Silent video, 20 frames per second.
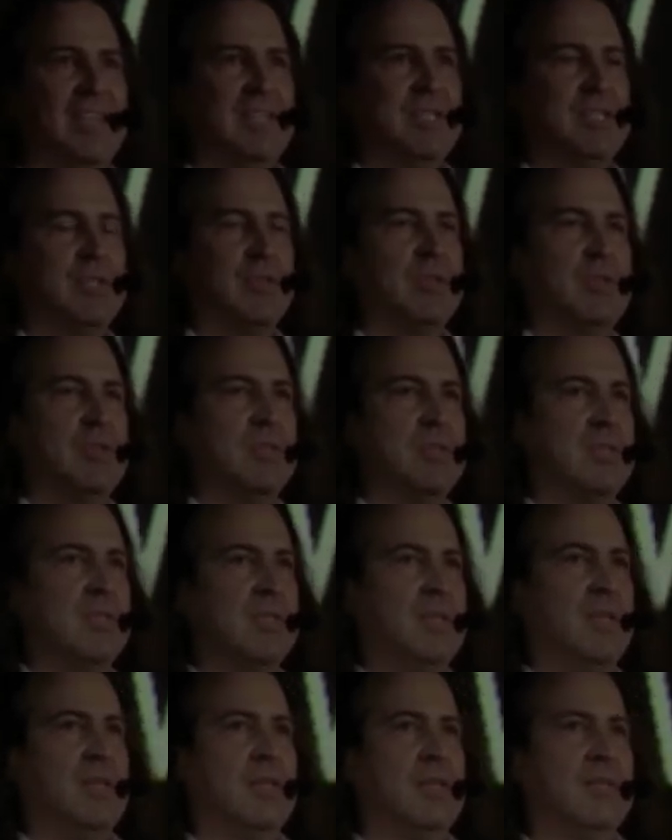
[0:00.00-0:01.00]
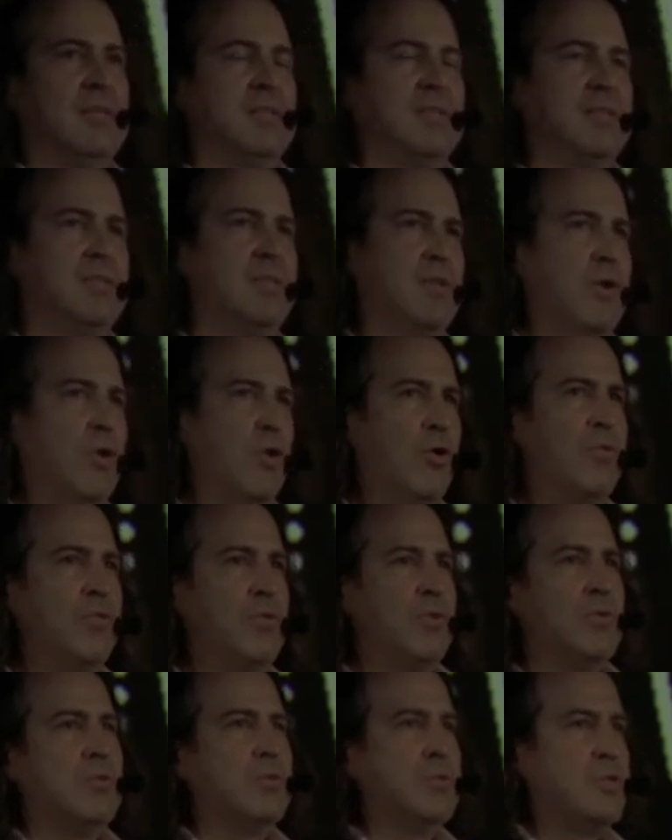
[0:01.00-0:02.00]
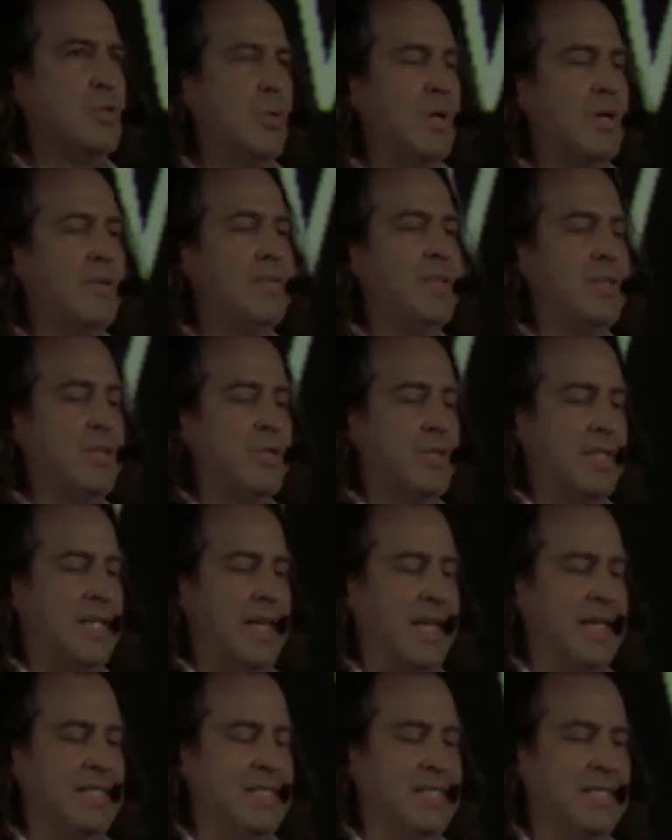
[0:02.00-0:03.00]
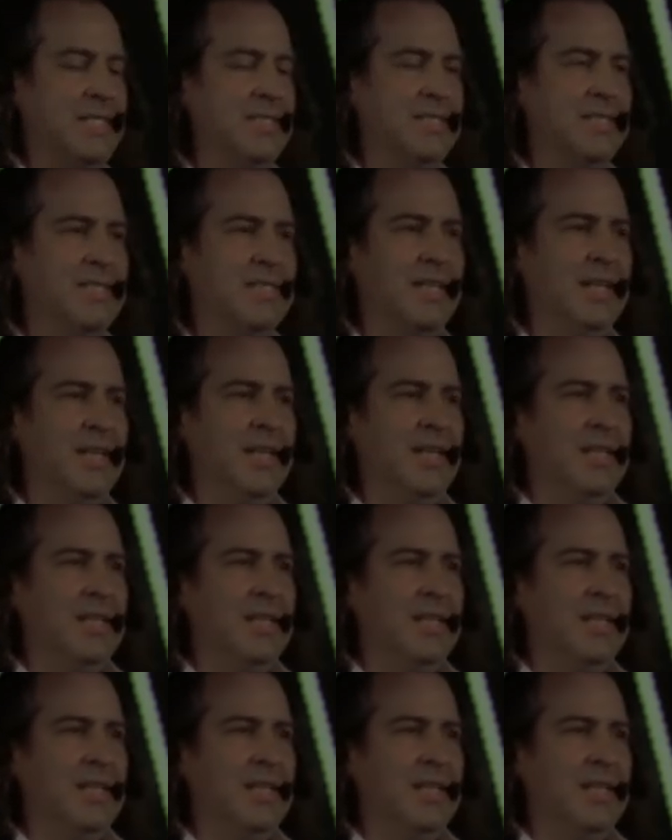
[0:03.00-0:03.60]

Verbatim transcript: So there's, uh, this is over 1,200 cases